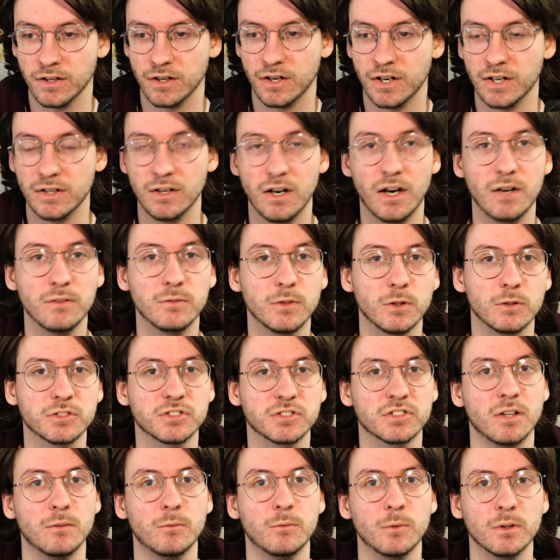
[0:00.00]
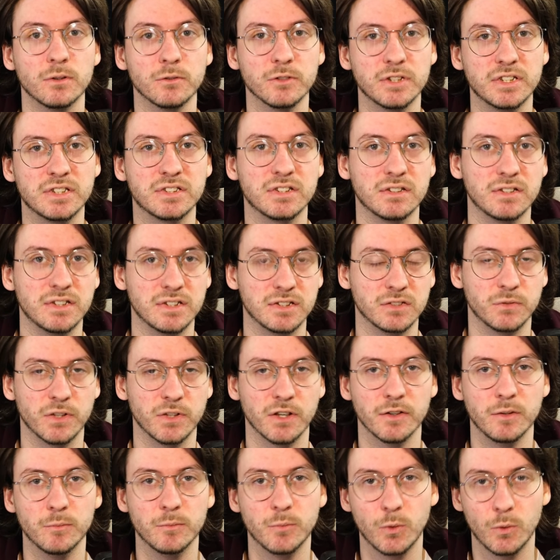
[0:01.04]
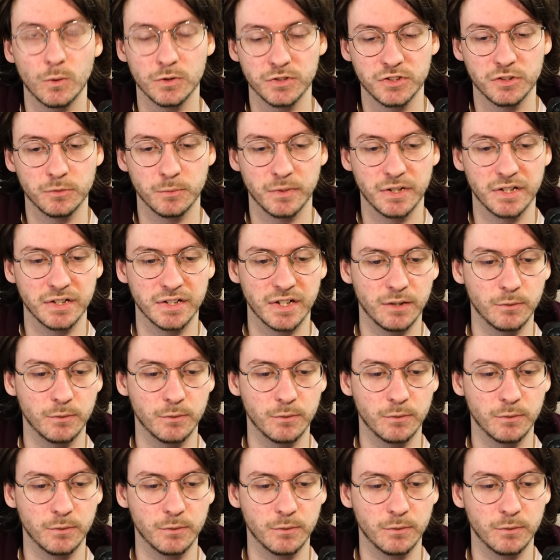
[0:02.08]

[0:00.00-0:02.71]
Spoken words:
I've lost someone recently that's very important to me.